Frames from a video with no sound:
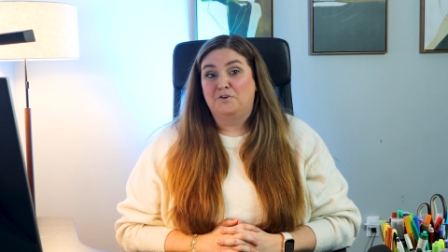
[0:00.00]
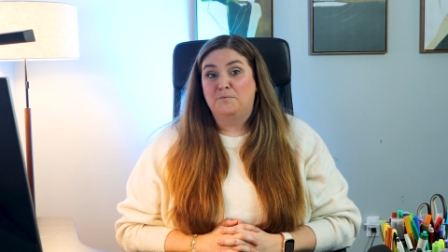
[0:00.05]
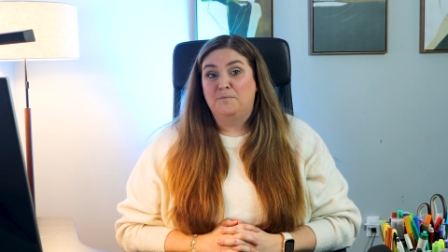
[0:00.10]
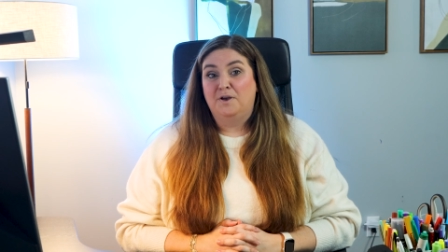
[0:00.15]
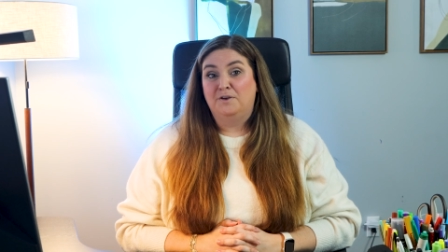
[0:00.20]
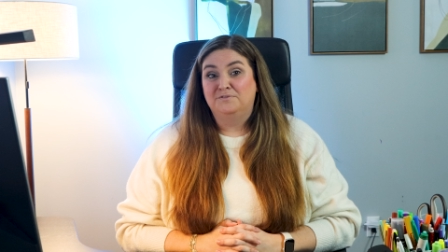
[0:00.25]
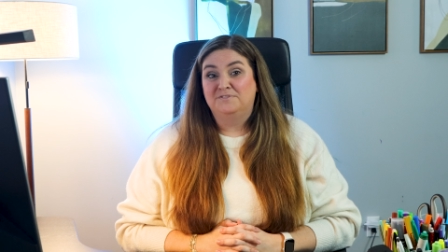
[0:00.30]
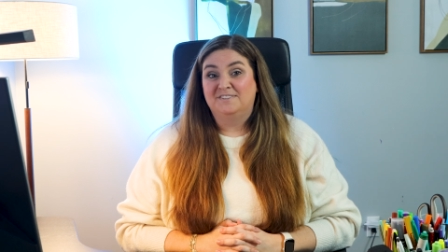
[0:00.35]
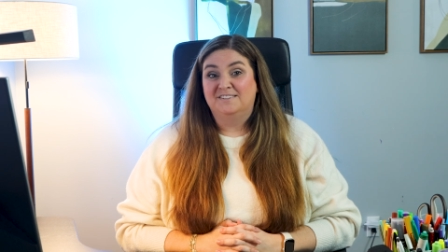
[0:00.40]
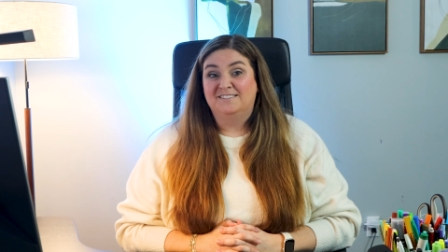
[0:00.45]
room
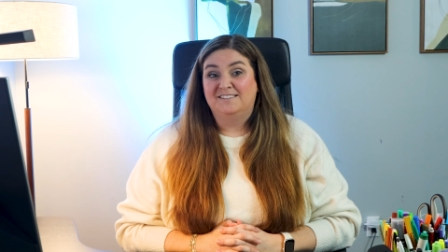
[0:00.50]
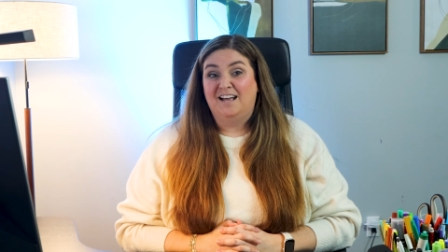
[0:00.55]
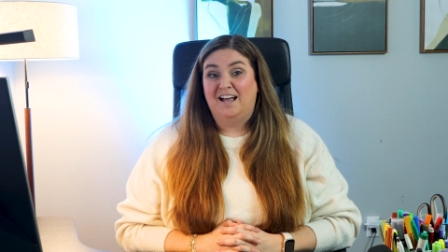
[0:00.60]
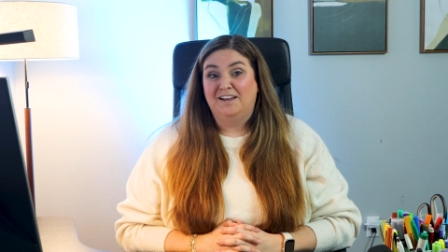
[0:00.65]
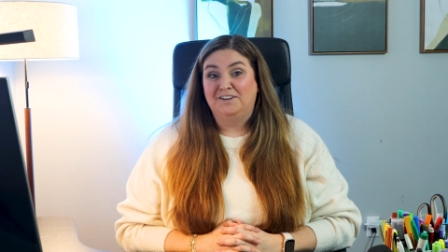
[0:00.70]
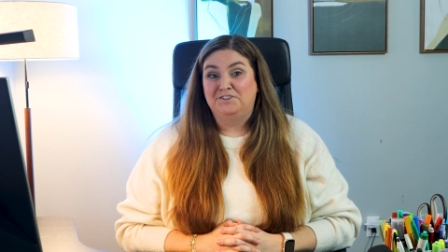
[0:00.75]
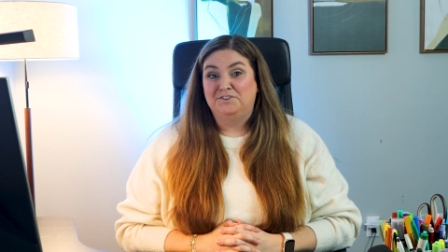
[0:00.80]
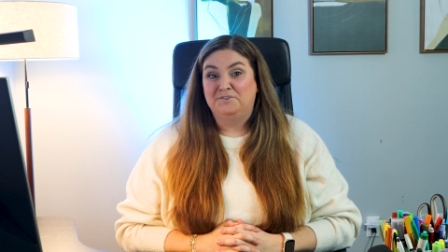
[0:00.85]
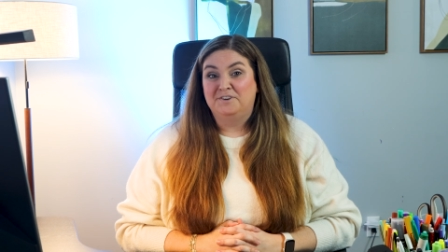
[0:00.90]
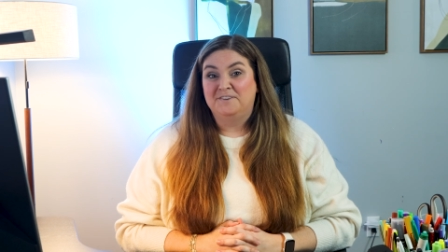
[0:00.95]
host
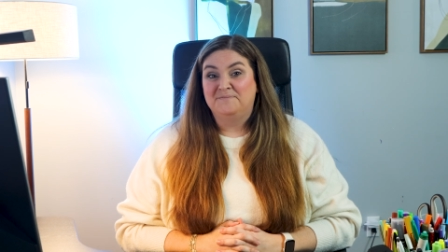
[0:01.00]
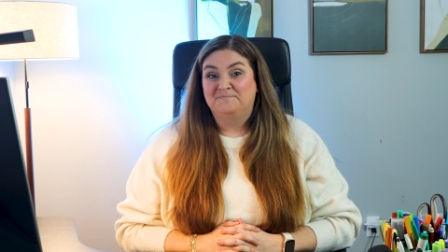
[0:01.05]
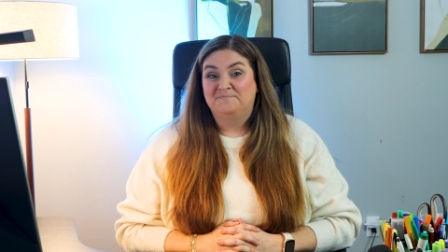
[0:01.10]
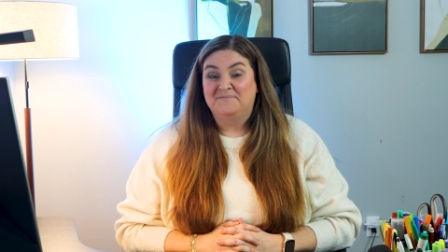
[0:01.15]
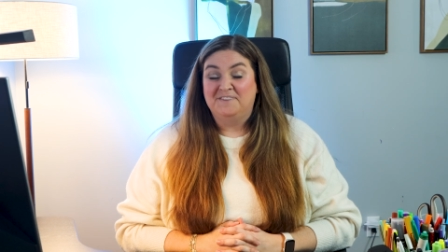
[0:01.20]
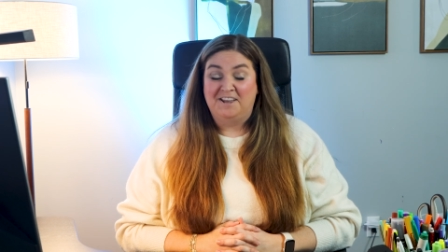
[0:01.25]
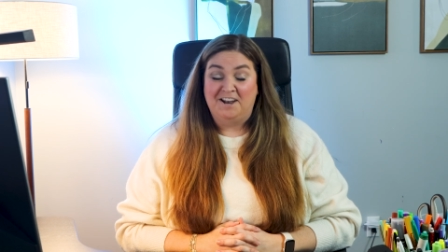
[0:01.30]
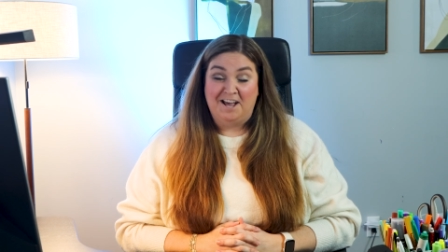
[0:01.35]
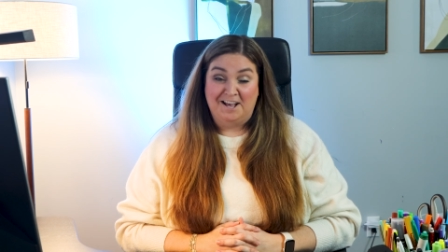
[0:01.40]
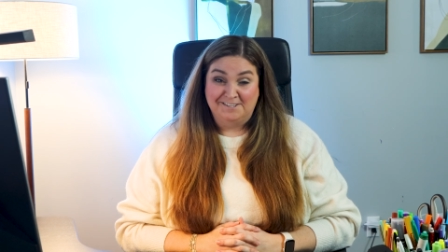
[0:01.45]
assigned to it.
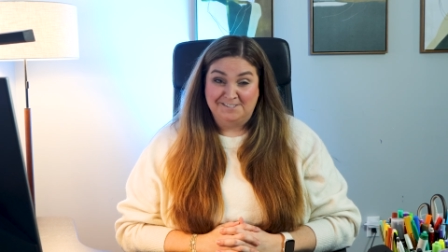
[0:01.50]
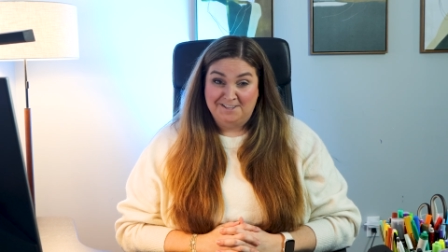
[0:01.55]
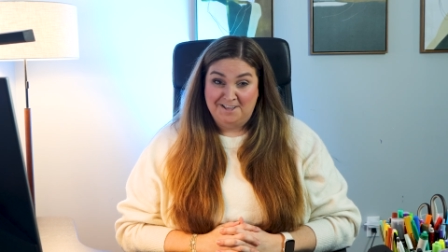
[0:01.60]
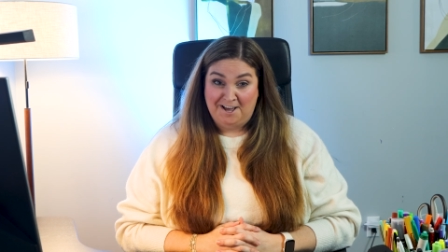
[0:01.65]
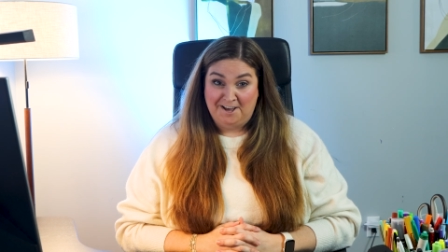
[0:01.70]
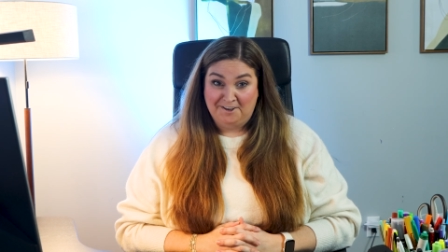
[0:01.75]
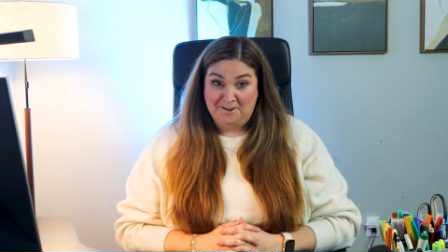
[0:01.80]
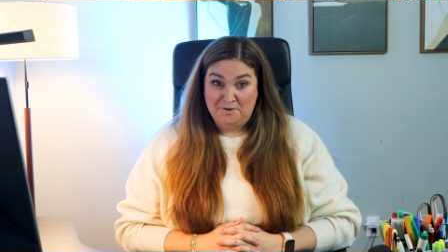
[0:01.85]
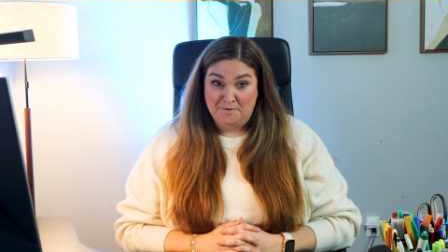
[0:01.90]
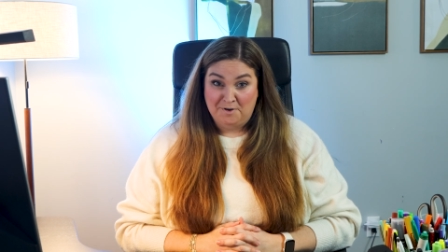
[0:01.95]
It has a
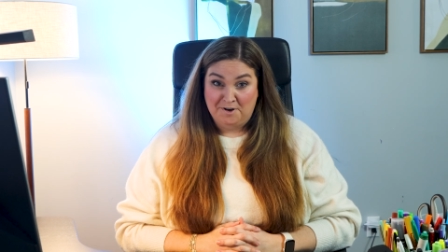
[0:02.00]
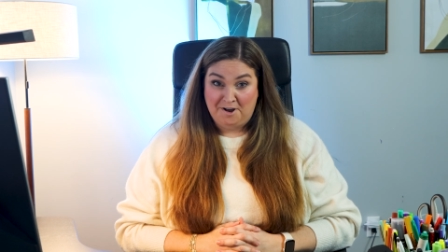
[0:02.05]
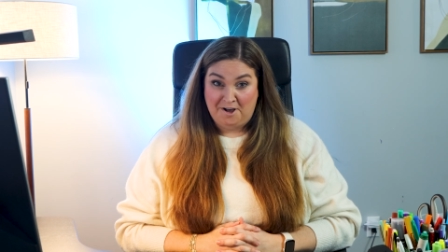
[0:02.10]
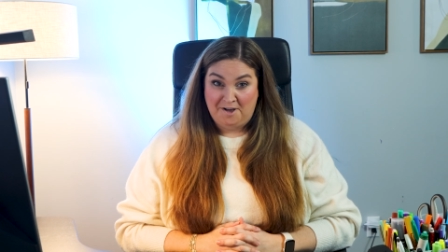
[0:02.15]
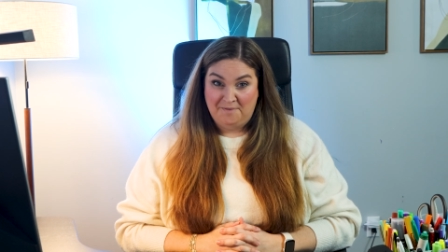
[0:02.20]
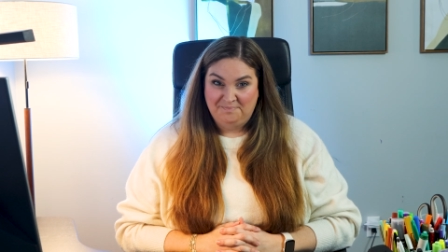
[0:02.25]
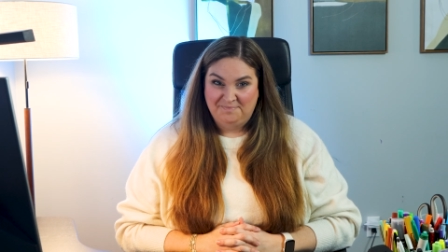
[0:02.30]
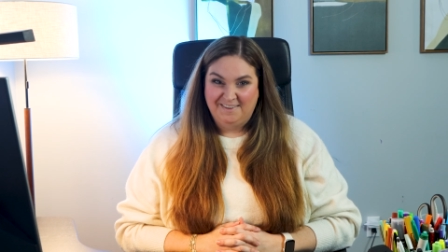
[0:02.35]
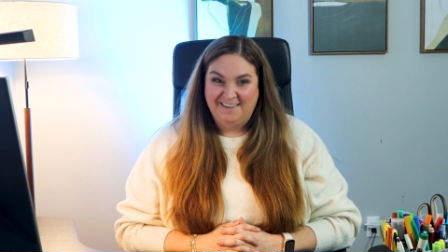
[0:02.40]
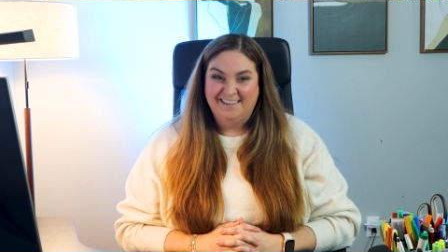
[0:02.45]
lot going
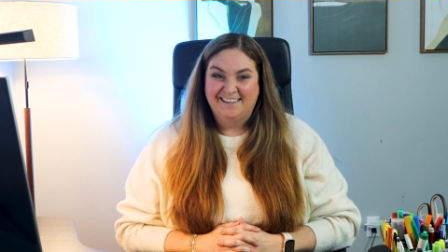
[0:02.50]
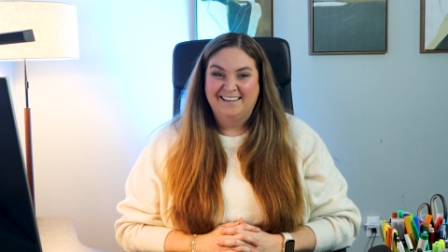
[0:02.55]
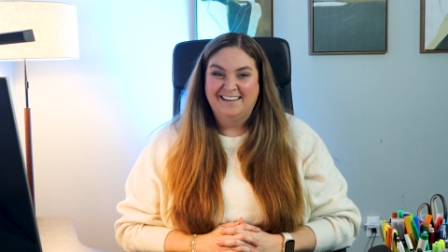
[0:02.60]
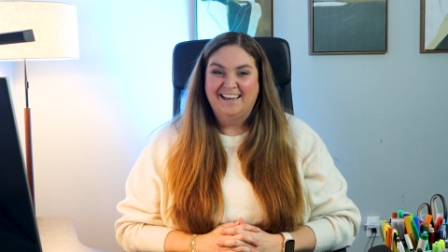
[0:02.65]
on.